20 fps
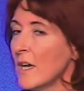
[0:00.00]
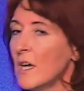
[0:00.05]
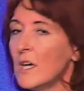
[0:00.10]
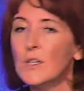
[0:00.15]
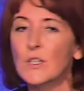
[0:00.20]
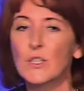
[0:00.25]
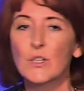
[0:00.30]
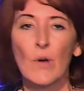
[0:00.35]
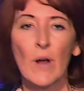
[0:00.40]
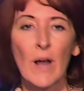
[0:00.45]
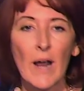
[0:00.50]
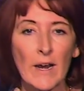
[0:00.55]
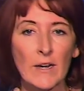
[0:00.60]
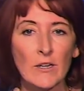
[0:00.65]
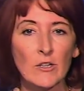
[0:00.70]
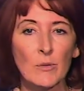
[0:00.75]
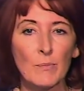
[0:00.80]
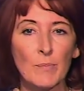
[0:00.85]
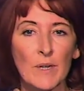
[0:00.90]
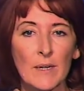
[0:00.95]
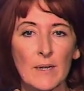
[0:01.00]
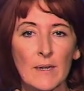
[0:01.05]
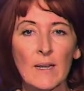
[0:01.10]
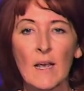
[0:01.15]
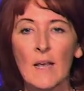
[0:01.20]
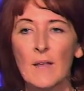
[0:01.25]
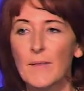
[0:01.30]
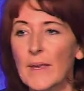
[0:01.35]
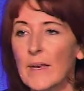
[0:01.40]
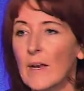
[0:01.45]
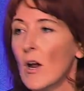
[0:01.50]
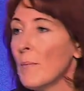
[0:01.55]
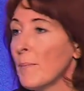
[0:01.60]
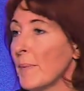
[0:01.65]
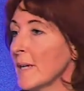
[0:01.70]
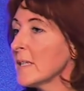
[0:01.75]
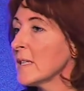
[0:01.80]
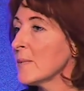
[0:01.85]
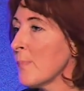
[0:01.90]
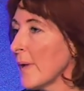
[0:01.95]
so arguably, they are
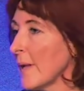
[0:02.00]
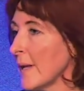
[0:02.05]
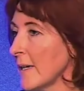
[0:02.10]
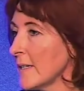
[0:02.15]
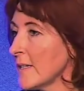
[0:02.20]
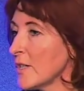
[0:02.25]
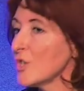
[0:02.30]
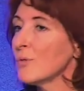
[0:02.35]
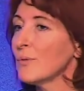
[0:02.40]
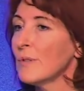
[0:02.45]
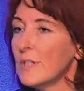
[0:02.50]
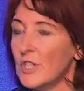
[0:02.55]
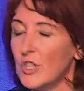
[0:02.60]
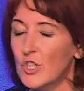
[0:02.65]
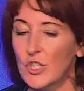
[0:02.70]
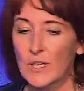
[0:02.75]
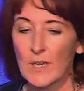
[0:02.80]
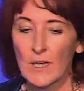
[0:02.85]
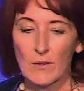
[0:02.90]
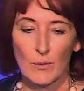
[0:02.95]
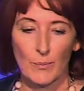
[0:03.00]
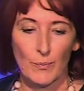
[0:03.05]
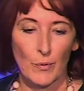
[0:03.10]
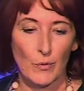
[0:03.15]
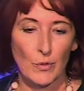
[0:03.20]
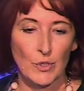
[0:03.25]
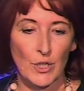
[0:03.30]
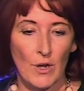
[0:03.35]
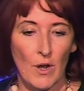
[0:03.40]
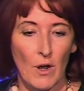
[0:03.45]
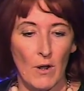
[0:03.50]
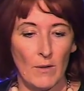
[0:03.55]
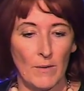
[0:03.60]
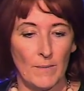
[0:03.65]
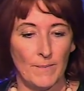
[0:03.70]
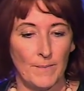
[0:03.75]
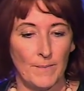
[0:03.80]
best placed to initiate the protocol.